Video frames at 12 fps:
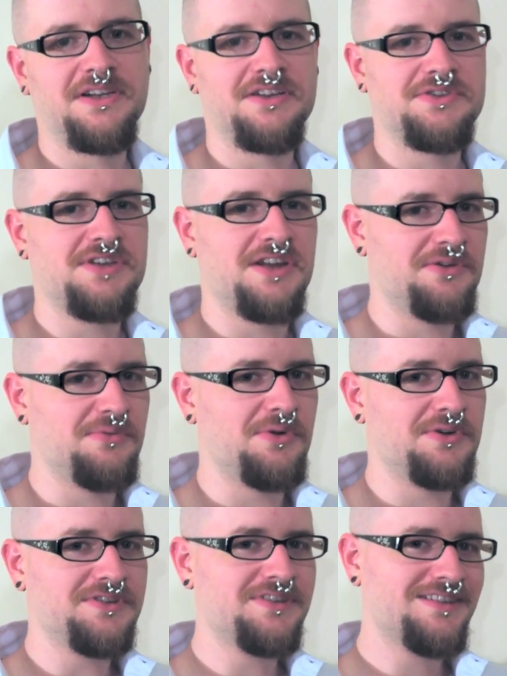Recon Shadow
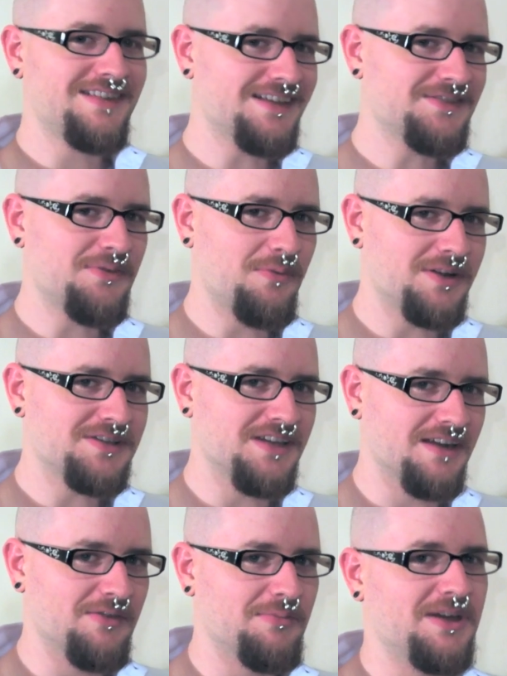Wars. Thanks for
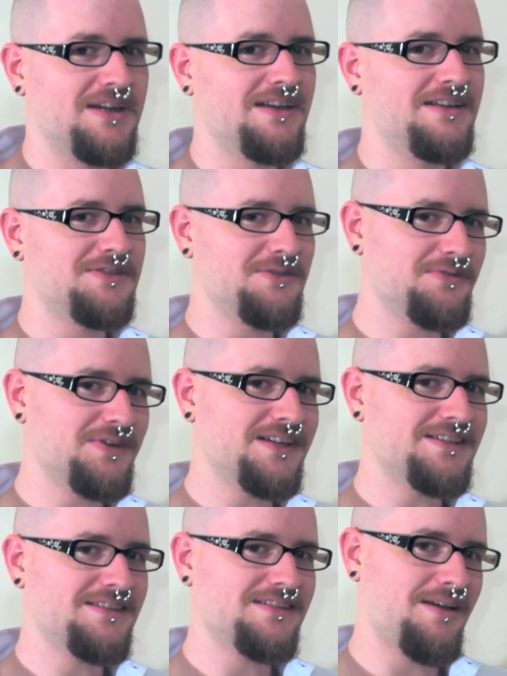watching, everybody, and don't
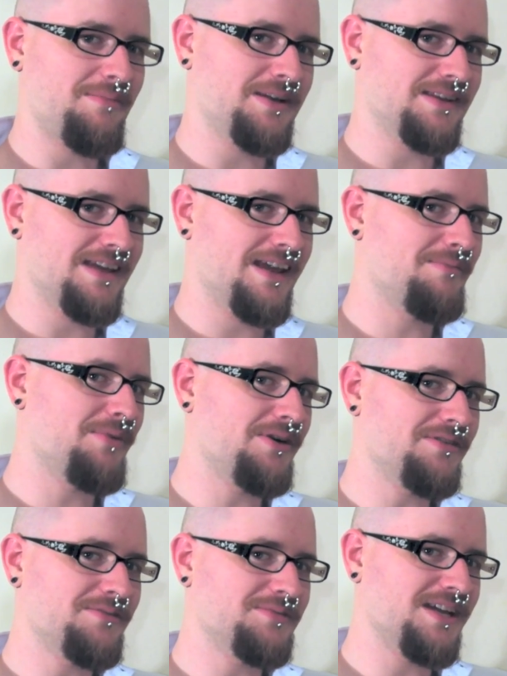forget to stop by the
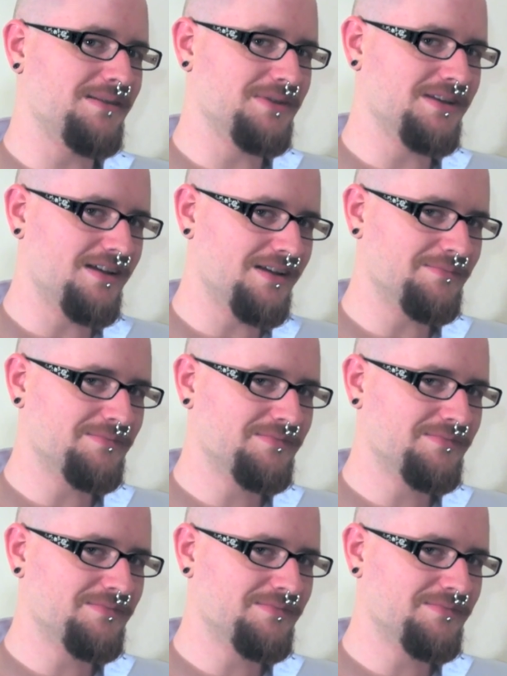GaymeBar from time to time.